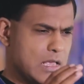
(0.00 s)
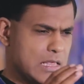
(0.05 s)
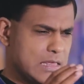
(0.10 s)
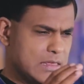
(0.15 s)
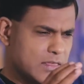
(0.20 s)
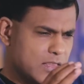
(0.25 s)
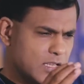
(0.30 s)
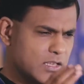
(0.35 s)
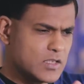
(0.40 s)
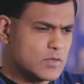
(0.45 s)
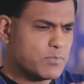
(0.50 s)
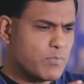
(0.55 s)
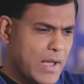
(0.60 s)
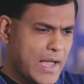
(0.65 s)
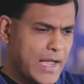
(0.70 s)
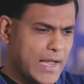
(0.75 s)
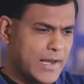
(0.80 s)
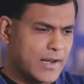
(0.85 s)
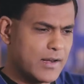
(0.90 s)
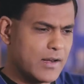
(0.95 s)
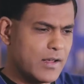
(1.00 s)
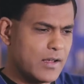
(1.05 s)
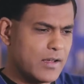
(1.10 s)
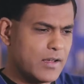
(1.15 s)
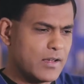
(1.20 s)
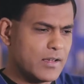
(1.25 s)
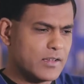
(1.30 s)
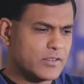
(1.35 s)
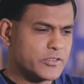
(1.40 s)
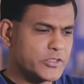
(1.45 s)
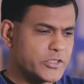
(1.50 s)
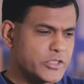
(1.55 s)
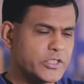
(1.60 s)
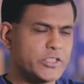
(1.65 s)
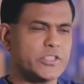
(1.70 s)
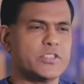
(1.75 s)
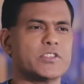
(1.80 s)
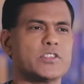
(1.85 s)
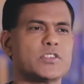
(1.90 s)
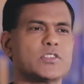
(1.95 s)
this man,
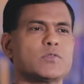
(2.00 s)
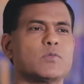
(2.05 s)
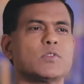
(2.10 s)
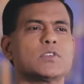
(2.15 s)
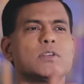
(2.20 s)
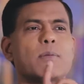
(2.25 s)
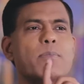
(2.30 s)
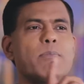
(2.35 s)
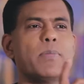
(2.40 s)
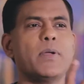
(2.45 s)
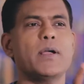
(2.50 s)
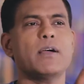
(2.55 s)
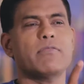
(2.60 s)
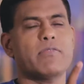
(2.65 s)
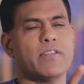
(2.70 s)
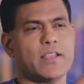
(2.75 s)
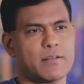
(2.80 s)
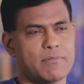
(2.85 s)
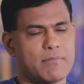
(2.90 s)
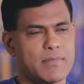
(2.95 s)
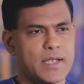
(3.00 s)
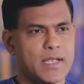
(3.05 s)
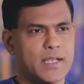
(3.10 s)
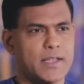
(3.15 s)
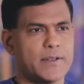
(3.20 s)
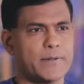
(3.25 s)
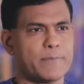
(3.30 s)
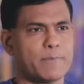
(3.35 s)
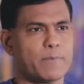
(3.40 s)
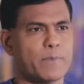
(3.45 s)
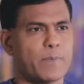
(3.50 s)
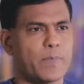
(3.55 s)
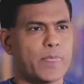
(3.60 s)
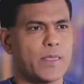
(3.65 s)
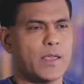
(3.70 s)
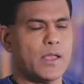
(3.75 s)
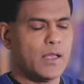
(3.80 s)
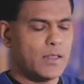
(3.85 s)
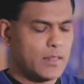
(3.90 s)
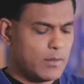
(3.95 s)
Jesus, was a perfect man.
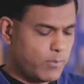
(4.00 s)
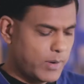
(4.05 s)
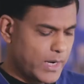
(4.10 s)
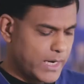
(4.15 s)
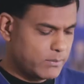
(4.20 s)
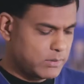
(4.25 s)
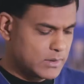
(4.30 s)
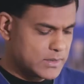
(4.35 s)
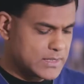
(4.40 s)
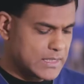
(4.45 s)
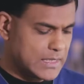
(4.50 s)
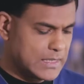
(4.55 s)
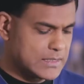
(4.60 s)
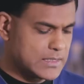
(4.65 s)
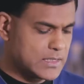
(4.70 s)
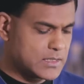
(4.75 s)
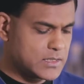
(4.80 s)
The Bible tells